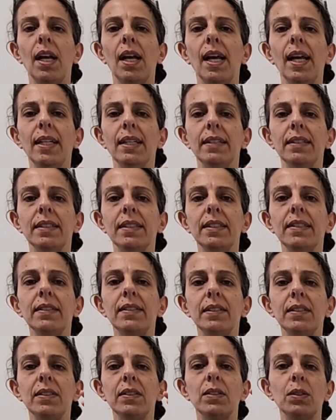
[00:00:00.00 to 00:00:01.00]
And this
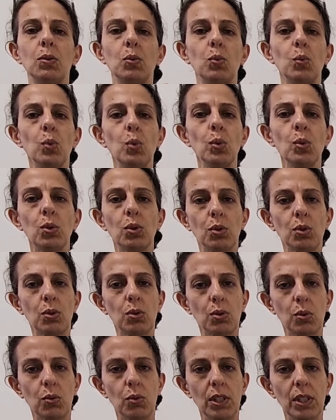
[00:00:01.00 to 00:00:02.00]
is the root
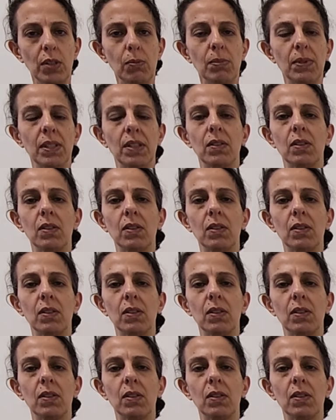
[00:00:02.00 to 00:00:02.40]
treatment.